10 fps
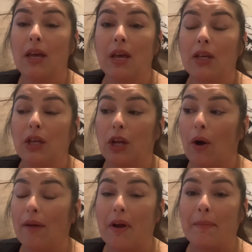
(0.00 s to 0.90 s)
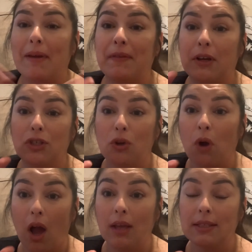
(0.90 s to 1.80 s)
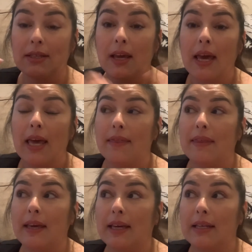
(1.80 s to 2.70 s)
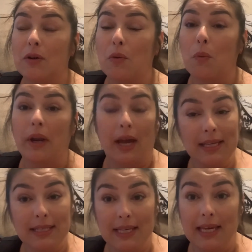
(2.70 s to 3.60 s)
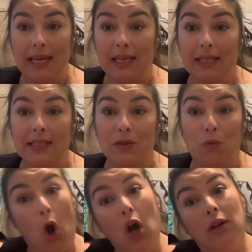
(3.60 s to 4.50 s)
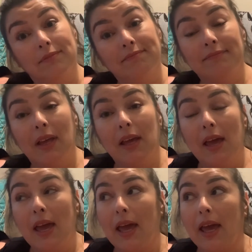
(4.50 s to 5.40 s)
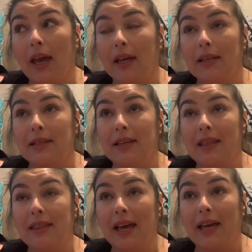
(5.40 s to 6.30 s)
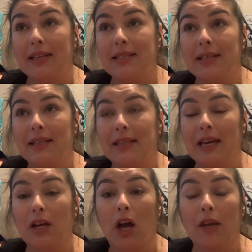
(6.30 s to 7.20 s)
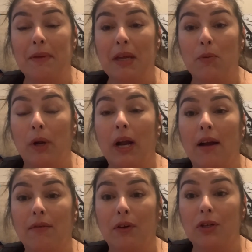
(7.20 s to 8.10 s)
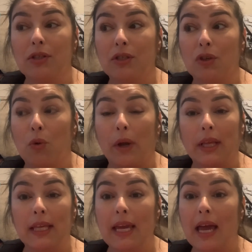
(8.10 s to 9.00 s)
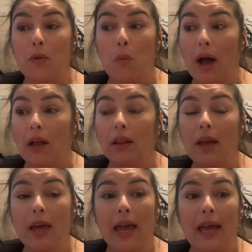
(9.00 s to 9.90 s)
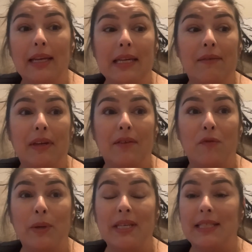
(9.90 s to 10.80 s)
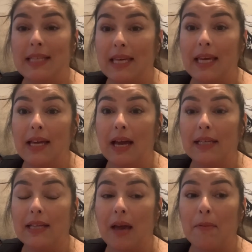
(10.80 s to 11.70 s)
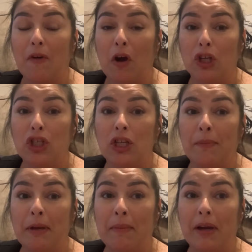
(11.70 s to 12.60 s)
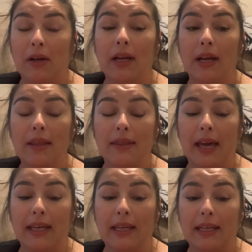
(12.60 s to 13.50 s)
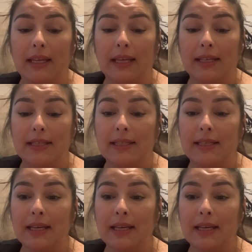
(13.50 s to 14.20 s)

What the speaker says: You know, I've got my fingers crossed that what I see is wrong, and that the economy recovers quickly and well. And even if we see a time of hardship in America, that it is,